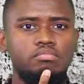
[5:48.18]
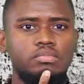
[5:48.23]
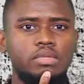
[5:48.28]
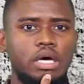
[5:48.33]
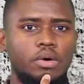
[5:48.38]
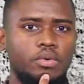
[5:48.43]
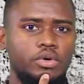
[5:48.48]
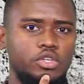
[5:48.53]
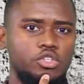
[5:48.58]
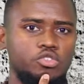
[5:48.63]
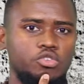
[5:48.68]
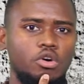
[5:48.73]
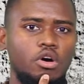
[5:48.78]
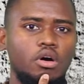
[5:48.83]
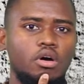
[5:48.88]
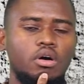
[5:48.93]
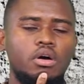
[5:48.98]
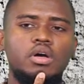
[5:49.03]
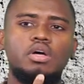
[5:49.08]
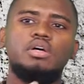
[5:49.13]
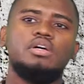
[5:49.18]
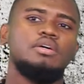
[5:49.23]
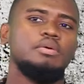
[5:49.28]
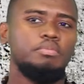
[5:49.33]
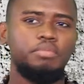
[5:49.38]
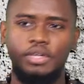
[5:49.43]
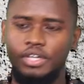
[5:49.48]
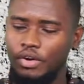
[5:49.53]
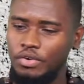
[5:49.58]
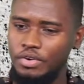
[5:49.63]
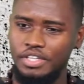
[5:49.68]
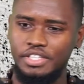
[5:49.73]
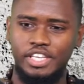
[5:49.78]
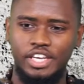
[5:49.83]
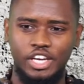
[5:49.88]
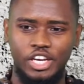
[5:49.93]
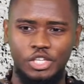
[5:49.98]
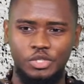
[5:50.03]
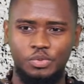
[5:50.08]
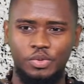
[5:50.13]
one is wrong. Put down the
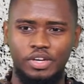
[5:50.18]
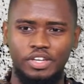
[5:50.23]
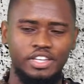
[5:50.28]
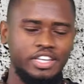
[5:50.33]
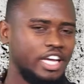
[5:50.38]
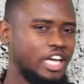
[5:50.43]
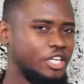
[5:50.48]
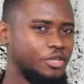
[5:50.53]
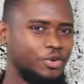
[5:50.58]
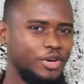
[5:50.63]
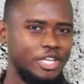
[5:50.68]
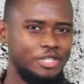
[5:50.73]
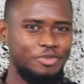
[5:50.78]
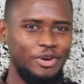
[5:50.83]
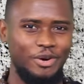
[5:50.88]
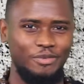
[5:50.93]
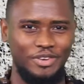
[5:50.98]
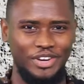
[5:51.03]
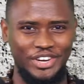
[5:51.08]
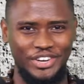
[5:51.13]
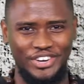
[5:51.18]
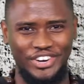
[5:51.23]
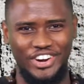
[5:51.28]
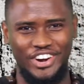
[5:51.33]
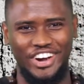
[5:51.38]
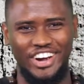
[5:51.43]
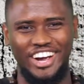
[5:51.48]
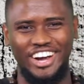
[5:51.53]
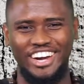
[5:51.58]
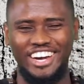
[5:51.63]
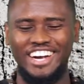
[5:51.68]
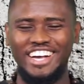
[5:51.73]
second one, that one's probably wrong.